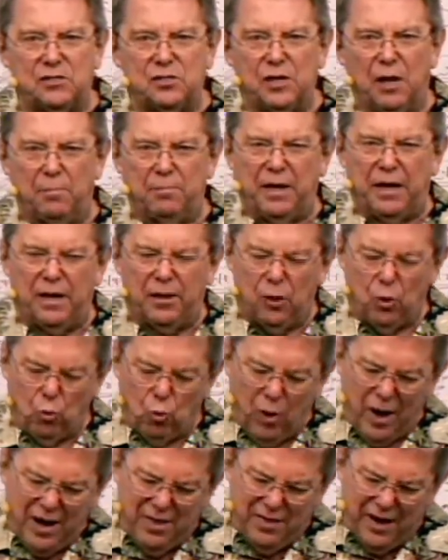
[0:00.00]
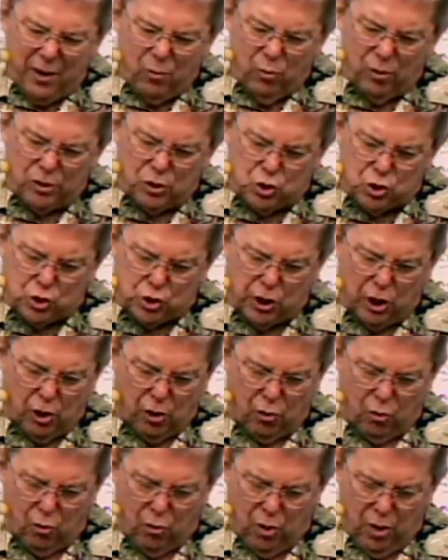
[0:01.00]
something, and the way they would
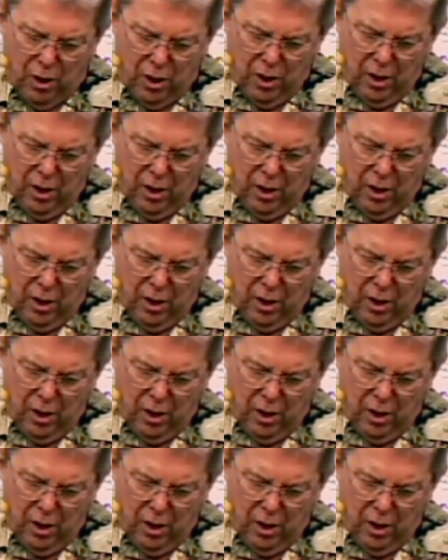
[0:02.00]
show,